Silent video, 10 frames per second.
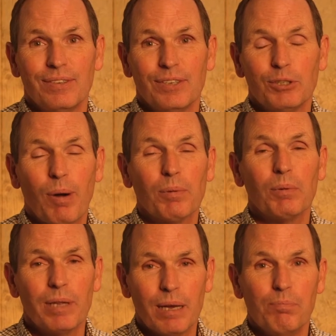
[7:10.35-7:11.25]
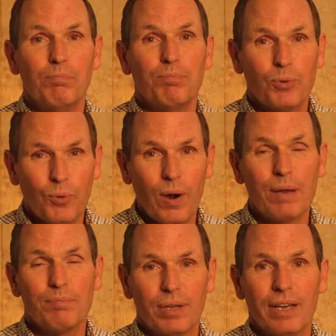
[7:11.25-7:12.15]
is probably a
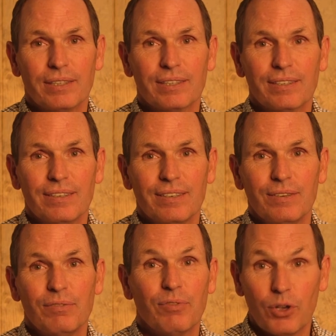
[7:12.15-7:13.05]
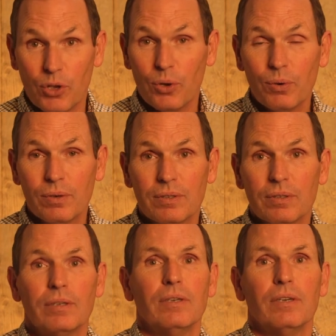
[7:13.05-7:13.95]
great place for you
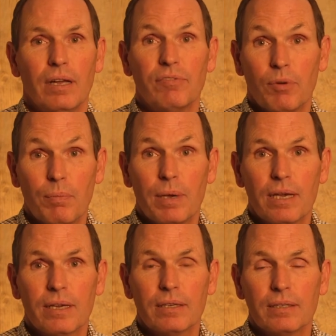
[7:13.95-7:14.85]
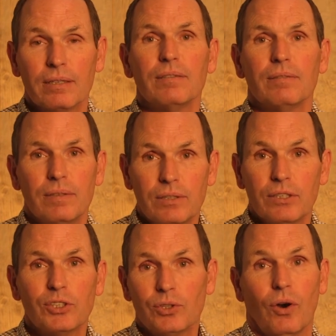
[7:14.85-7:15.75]
and for me
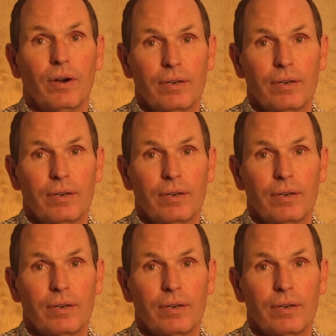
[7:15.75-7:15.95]
to start.